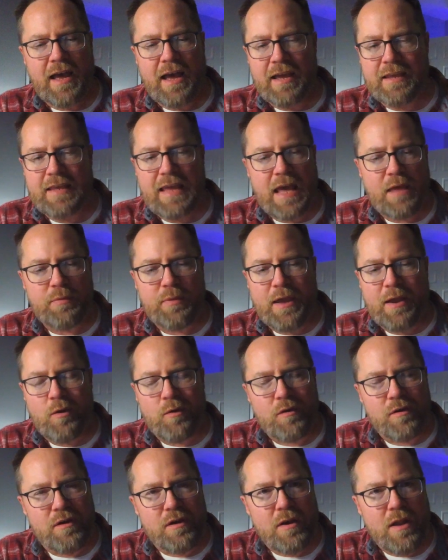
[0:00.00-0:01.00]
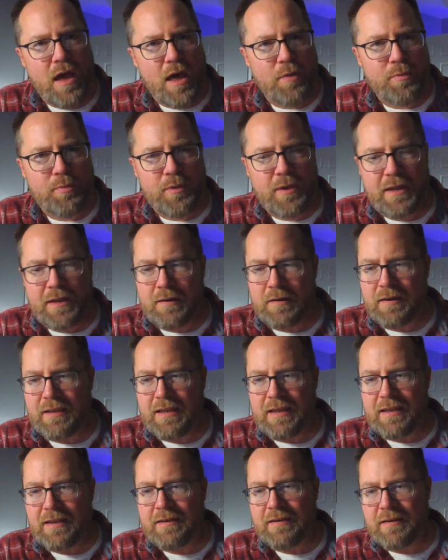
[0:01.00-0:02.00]
yet they are nothing
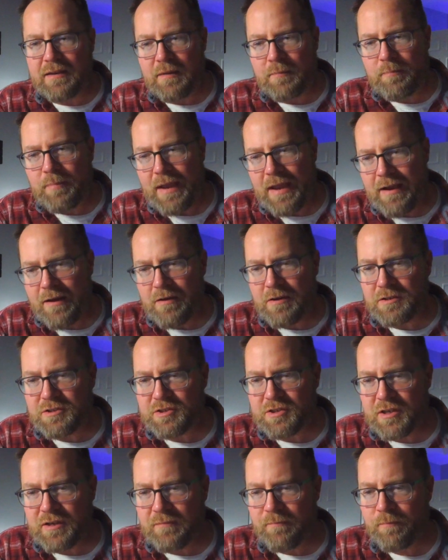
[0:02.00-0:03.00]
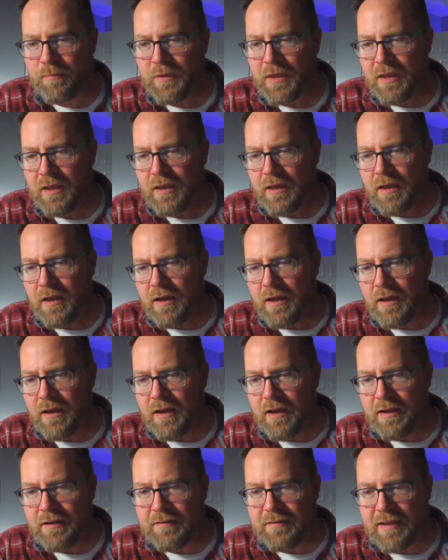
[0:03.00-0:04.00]
in comparison
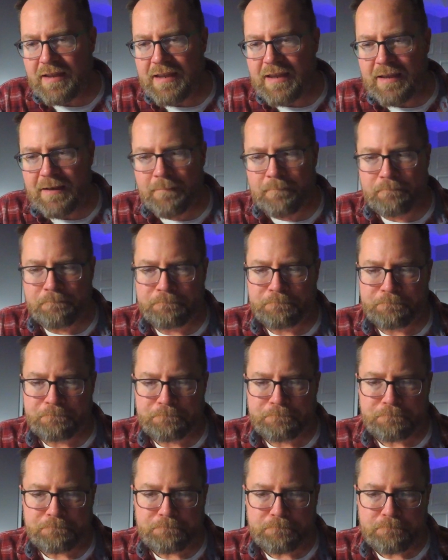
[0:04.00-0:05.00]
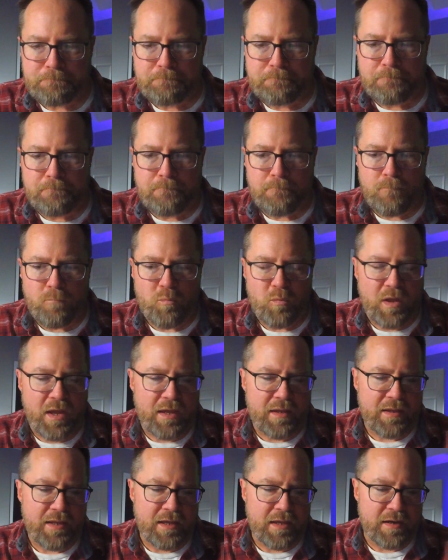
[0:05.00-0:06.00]
unto him.
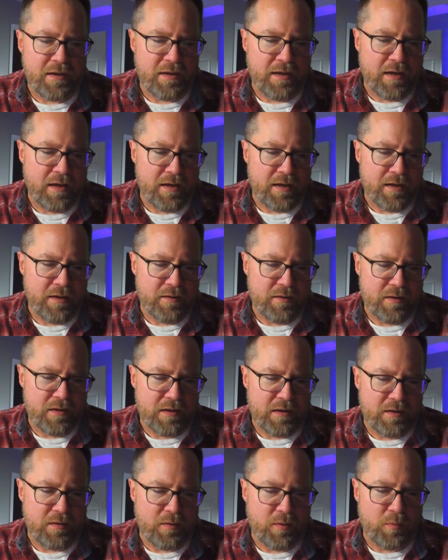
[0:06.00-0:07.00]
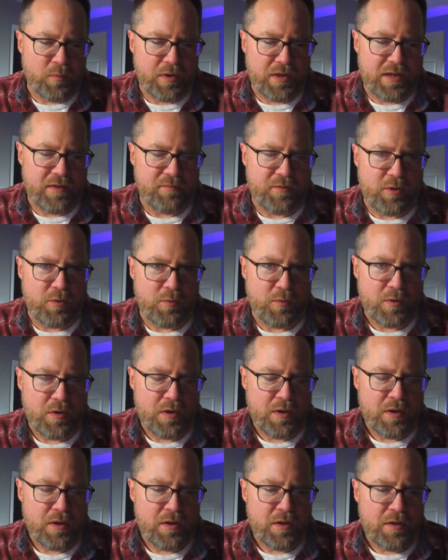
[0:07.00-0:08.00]
And then I want to give you
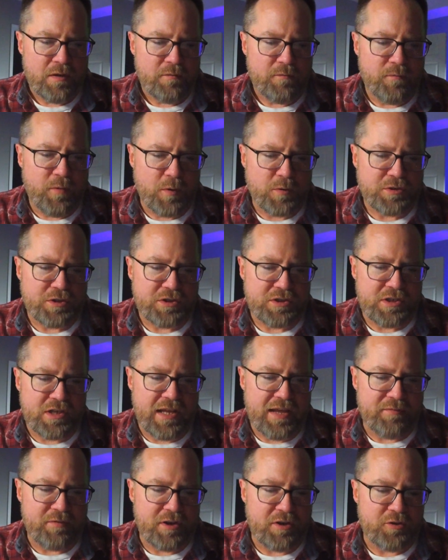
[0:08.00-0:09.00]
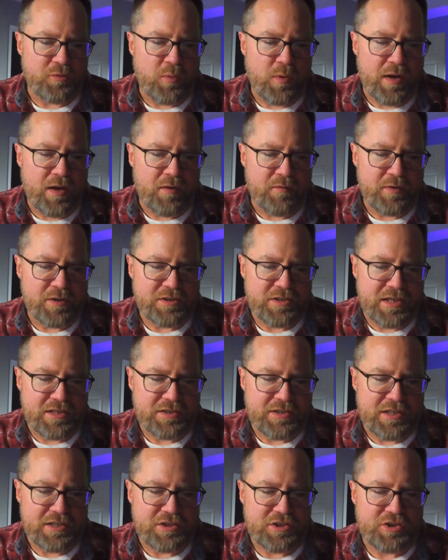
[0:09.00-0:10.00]
verses 11 and 12. It says
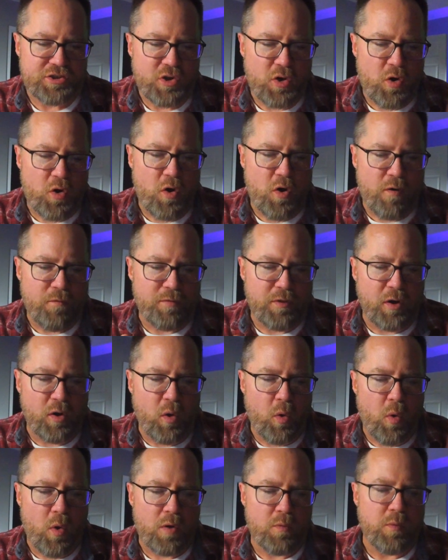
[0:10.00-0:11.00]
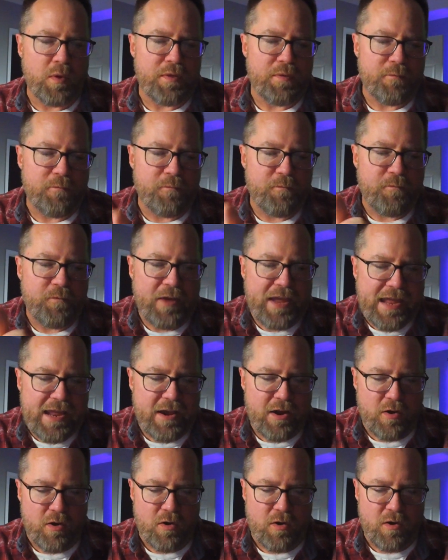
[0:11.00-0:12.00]
this: serve the Lord with
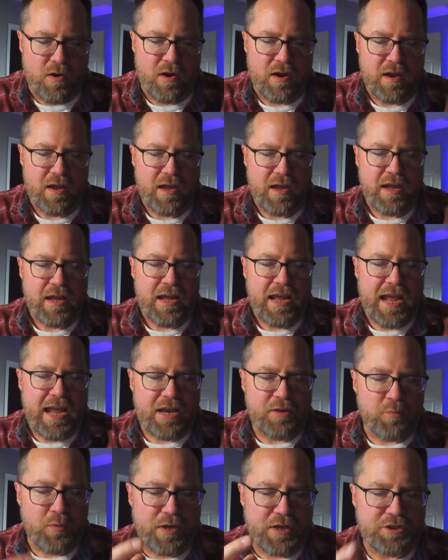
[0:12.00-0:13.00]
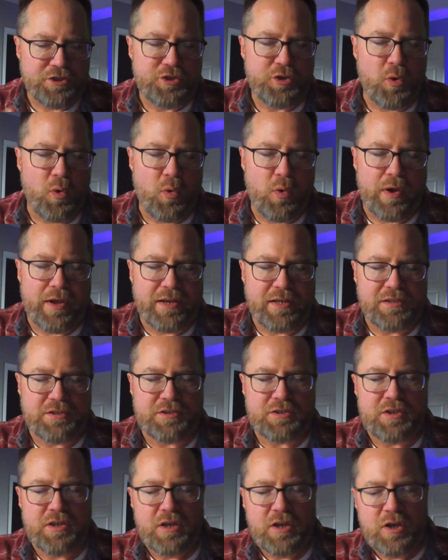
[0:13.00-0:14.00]
fear and
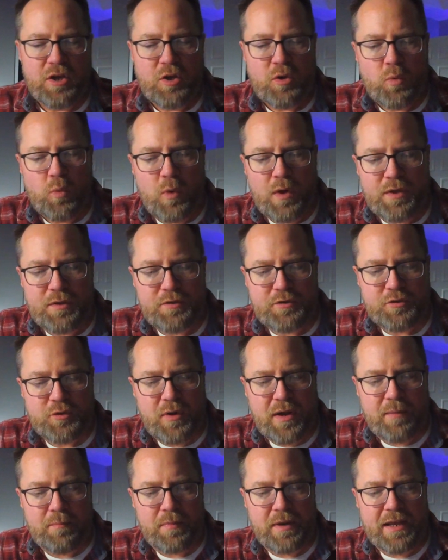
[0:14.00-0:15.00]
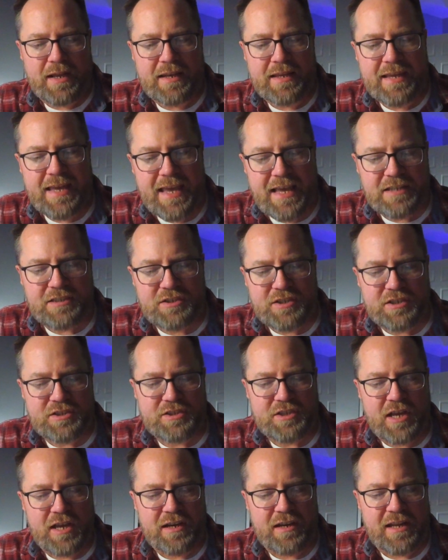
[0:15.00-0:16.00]
rejoice with trembling. Kiss the
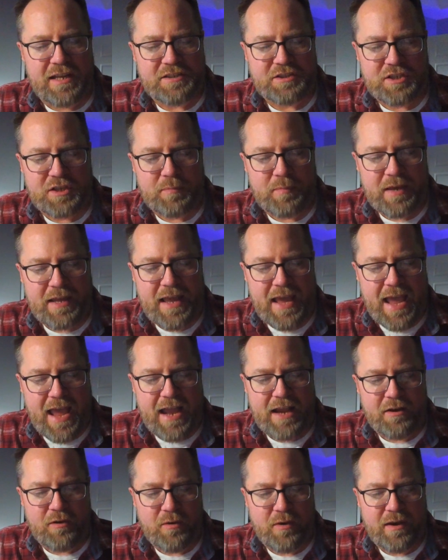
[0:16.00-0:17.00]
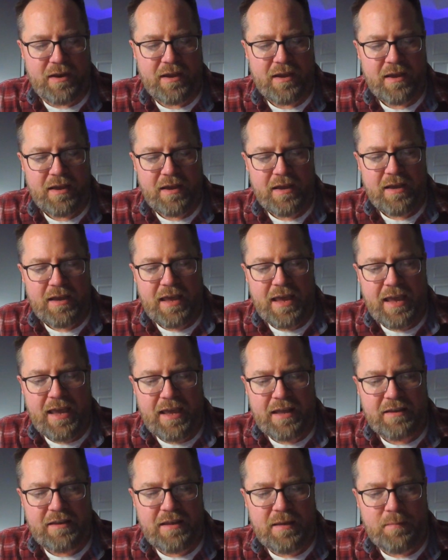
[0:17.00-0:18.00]
Son, lest he be angry,
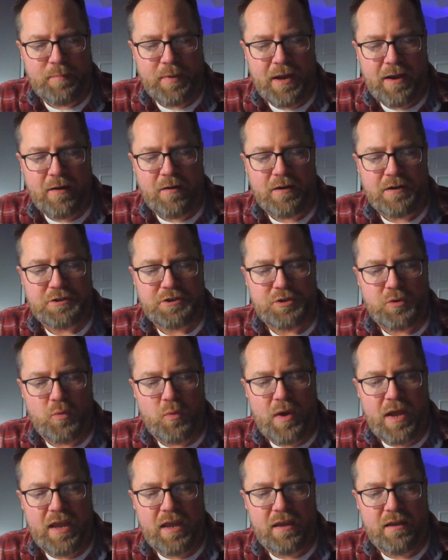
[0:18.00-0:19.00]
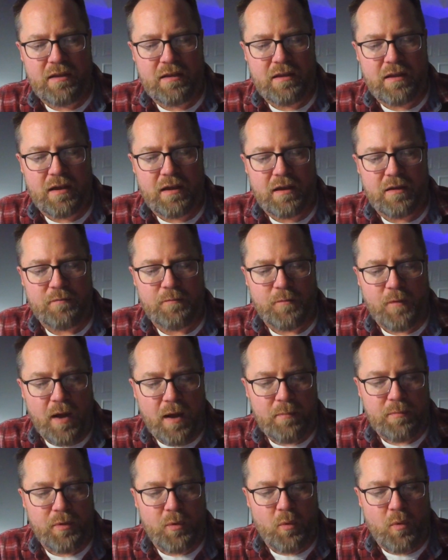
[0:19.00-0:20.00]
and ye perish away
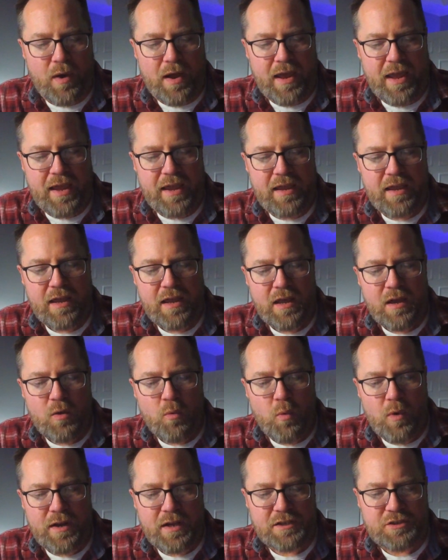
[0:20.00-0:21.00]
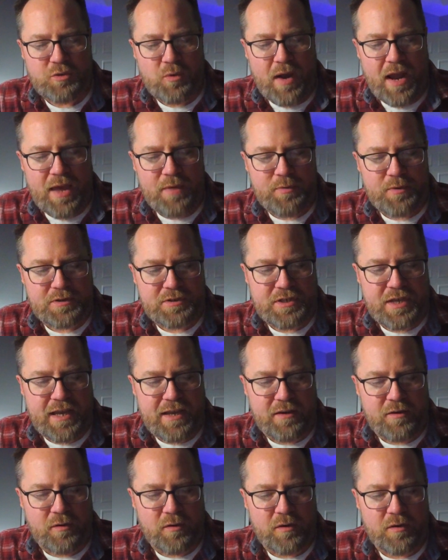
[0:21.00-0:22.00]
from the way when his wrath is
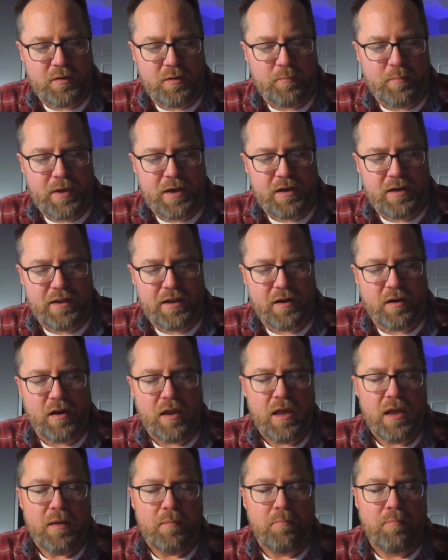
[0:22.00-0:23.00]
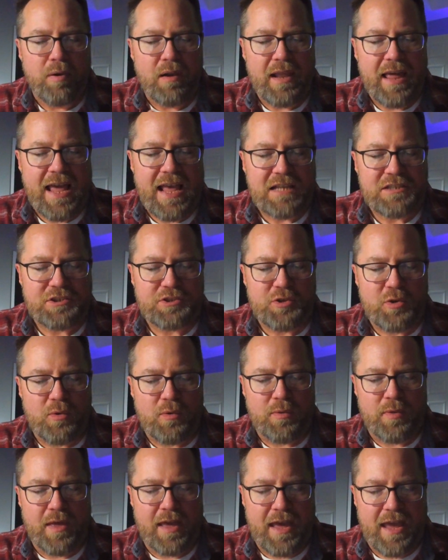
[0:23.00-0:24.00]
kindled but a little. Blessed are
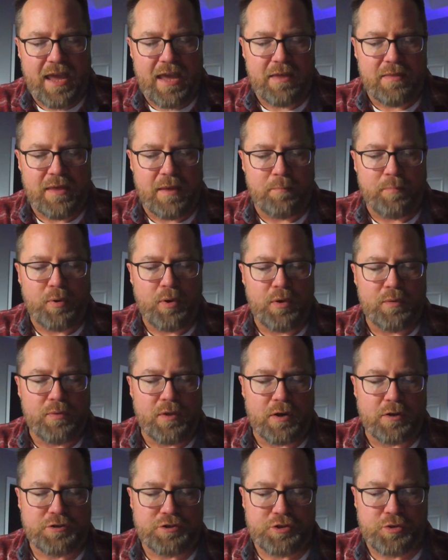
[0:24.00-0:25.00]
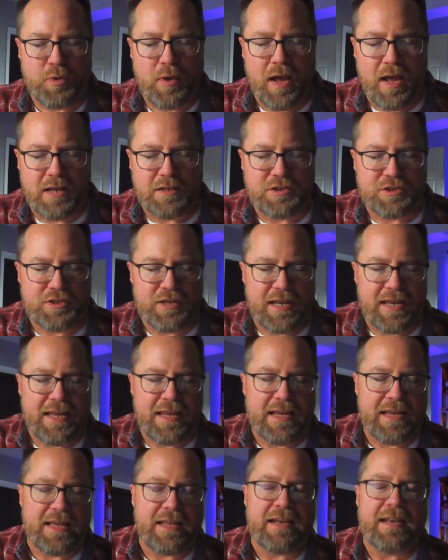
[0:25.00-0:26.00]
they that put their trust
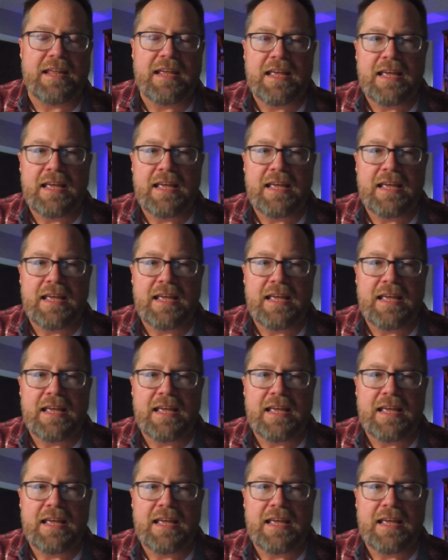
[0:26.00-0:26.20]
in